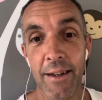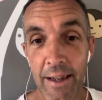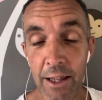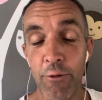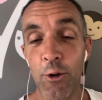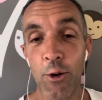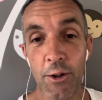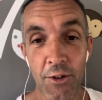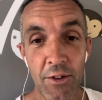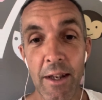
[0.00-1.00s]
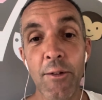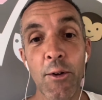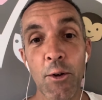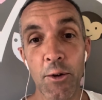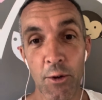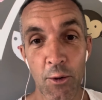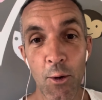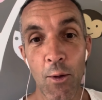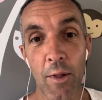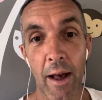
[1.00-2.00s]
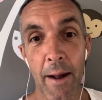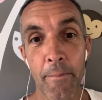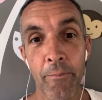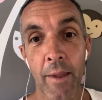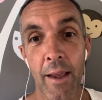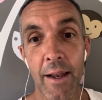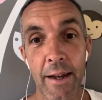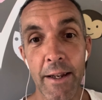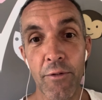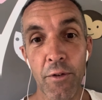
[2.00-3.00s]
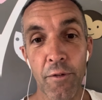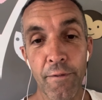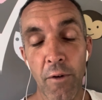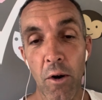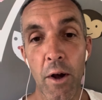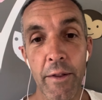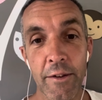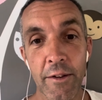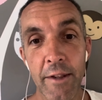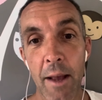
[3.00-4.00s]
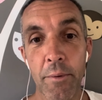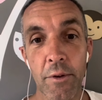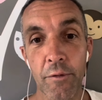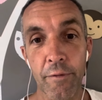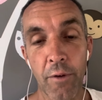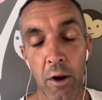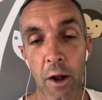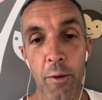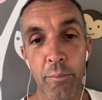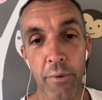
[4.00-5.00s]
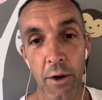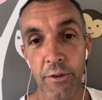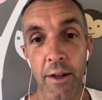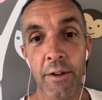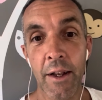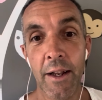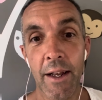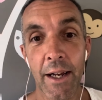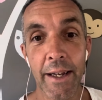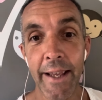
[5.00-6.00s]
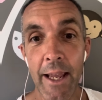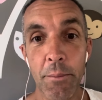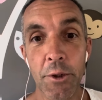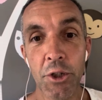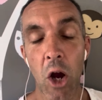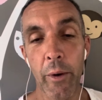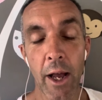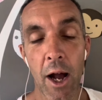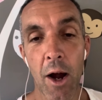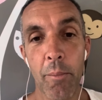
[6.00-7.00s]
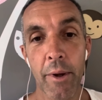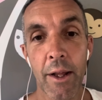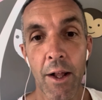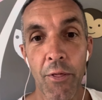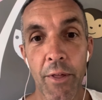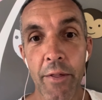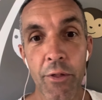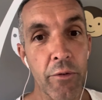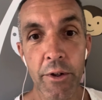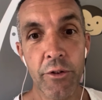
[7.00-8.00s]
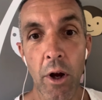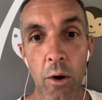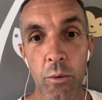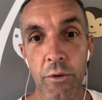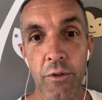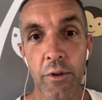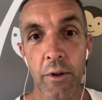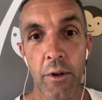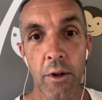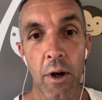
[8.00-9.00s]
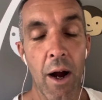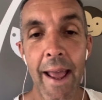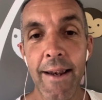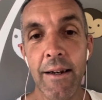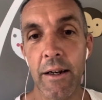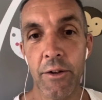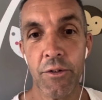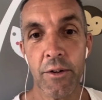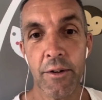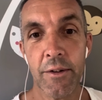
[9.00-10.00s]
And if you continue to do that, and if you follow the steps and follow the process and keep showing up, then the results are endless.